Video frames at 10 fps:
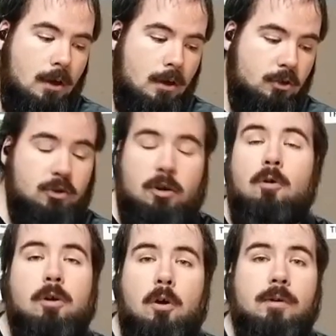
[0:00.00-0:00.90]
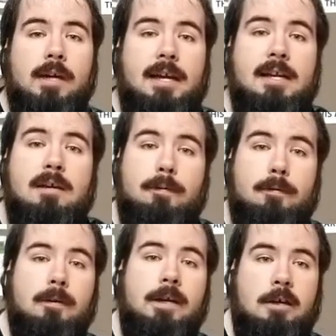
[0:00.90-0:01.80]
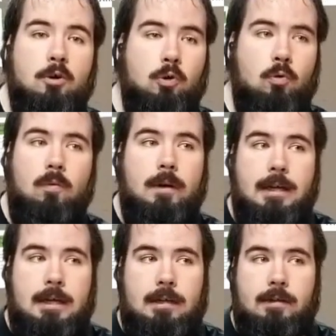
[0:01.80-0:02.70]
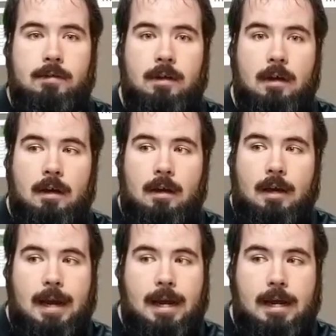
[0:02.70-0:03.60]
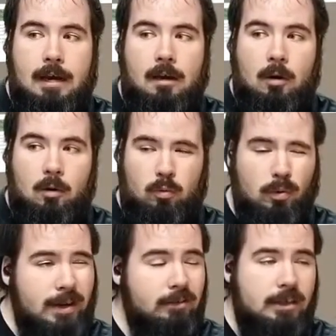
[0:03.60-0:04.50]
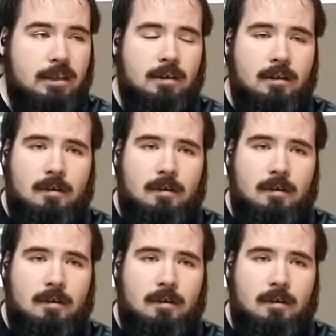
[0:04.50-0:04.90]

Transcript: Snowcone83, who is a really